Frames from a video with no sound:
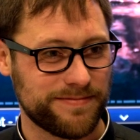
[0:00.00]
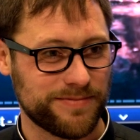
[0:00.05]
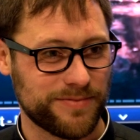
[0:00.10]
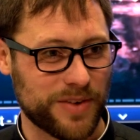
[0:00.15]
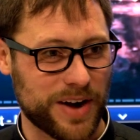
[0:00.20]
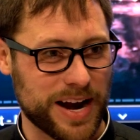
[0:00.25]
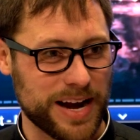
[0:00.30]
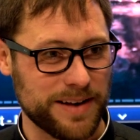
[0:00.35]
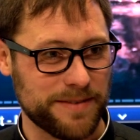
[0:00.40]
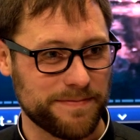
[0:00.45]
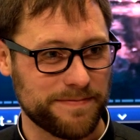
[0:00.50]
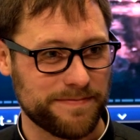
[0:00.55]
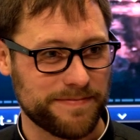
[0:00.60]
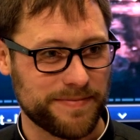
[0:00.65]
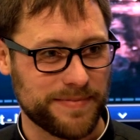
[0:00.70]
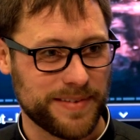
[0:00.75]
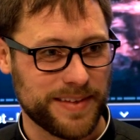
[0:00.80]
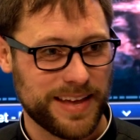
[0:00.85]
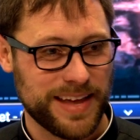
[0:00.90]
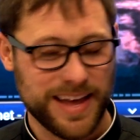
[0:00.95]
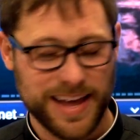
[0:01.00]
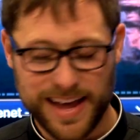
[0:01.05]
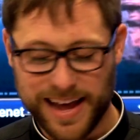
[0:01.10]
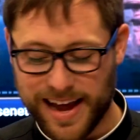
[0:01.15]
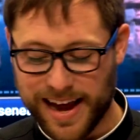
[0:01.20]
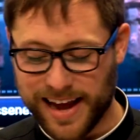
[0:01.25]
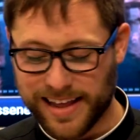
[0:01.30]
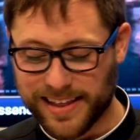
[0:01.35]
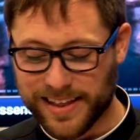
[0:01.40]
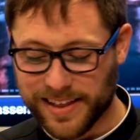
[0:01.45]
right?
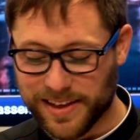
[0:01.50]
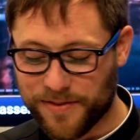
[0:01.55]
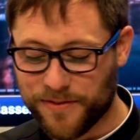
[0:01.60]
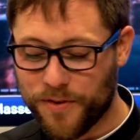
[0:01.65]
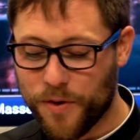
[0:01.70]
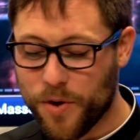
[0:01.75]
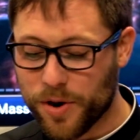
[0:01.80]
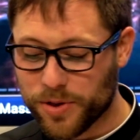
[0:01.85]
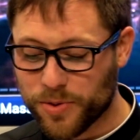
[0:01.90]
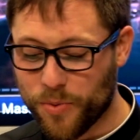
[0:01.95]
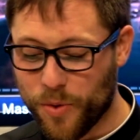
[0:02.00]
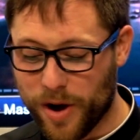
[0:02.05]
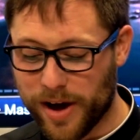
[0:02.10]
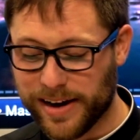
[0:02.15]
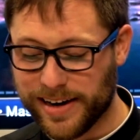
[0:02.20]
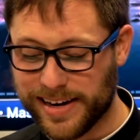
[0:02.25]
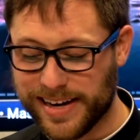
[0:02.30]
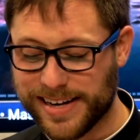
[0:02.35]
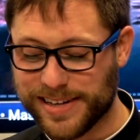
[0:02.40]
And then the fourth one